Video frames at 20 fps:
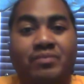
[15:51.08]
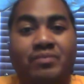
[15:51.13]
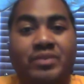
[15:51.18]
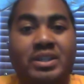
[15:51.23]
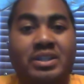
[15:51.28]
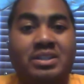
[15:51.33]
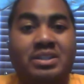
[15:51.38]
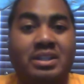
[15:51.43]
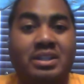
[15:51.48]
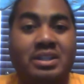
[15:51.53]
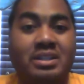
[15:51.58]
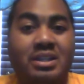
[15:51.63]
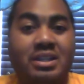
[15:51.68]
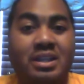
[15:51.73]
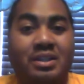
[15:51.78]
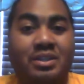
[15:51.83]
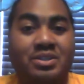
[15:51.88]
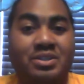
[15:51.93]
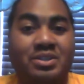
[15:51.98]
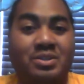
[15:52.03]
get to the
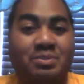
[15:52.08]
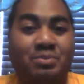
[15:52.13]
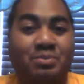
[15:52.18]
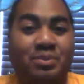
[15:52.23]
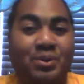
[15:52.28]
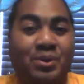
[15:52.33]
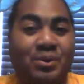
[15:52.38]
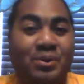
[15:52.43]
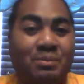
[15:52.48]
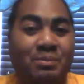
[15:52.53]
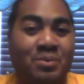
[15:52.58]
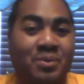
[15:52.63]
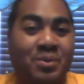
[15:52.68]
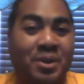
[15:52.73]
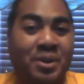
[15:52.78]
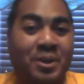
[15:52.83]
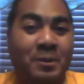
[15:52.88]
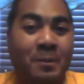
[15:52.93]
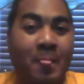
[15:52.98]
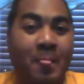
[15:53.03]
intelligence
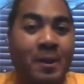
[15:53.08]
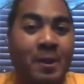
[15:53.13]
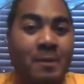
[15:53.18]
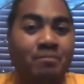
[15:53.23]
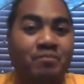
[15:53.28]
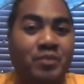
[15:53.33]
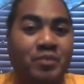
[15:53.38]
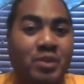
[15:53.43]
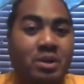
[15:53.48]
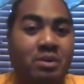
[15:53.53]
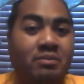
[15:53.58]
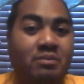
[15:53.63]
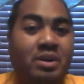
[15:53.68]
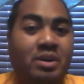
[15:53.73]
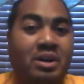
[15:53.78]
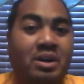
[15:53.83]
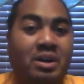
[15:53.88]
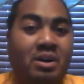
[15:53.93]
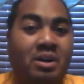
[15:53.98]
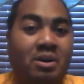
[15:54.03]
point of
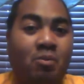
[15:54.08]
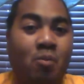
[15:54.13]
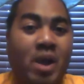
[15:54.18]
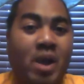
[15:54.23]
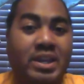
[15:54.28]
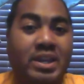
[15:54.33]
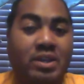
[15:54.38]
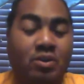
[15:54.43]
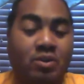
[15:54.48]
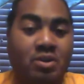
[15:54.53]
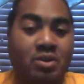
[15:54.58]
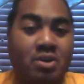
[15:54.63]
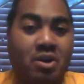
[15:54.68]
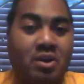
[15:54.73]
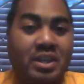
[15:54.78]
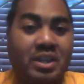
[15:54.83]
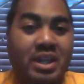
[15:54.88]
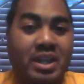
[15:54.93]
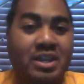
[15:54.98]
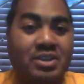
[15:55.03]
white or
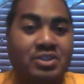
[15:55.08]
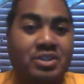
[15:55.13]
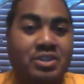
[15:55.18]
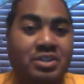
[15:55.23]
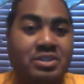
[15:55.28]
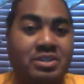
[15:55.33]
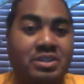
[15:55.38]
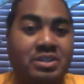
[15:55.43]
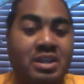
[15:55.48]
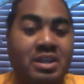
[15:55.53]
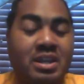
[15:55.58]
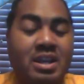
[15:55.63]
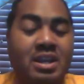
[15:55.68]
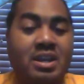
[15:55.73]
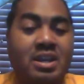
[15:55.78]
Caucasians,